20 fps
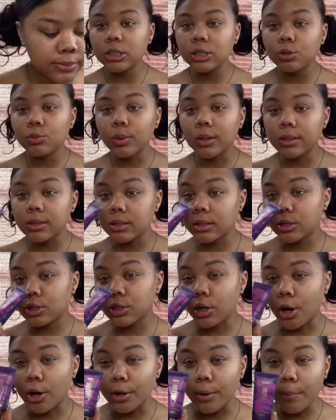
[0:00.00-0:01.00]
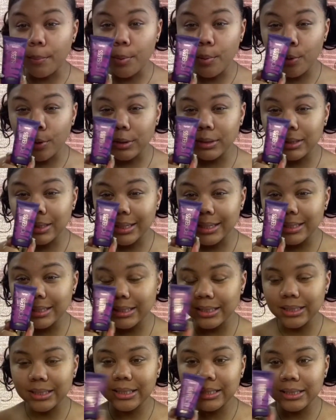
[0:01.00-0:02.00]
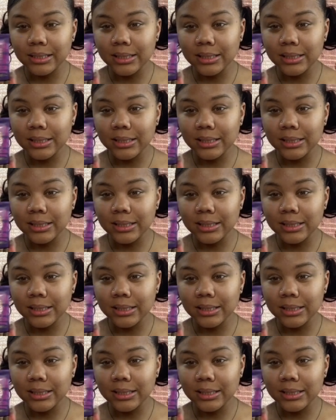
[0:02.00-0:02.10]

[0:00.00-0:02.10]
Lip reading: This was Tarte Poreless